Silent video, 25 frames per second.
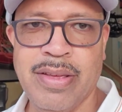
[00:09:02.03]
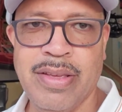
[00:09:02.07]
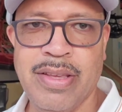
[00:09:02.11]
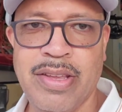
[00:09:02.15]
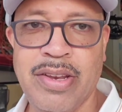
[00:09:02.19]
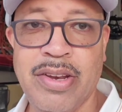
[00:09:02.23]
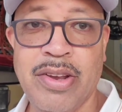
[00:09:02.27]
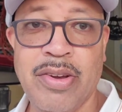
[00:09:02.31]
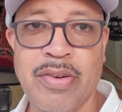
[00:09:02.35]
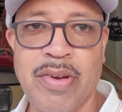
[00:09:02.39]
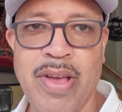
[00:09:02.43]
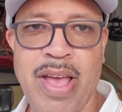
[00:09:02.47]

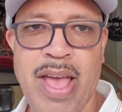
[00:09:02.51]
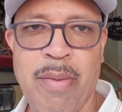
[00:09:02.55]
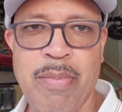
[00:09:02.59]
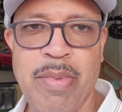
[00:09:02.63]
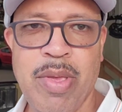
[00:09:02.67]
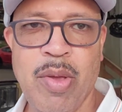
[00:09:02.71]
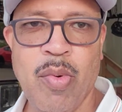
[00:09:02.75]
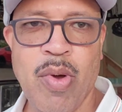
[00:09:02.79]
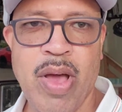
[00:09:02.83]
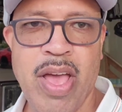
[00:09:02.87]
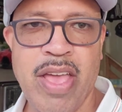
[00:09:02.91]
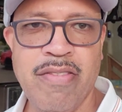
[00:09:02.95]
you know,
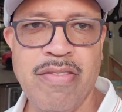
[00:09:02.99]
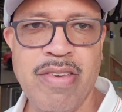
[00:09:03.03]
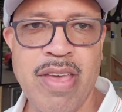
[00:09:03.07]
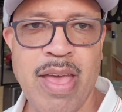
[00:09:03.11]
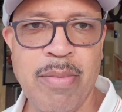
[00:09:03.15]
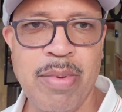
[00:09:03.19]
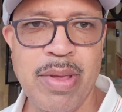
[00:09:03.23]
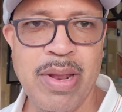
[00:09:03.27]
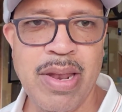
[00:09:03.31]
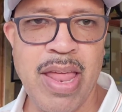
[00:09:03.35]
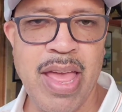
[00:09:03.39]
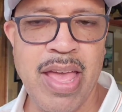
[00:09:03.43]
happy wife,
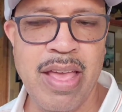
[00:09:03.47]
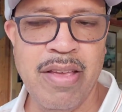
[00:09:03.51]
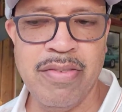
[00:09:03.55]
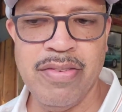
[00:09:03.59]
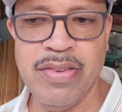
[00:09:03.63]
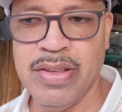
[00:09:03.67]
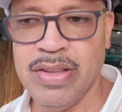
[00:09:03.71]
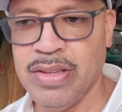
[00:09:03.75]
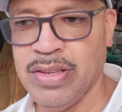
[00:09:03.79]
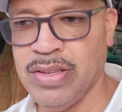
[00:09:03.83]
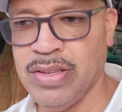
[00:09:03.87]
happy life.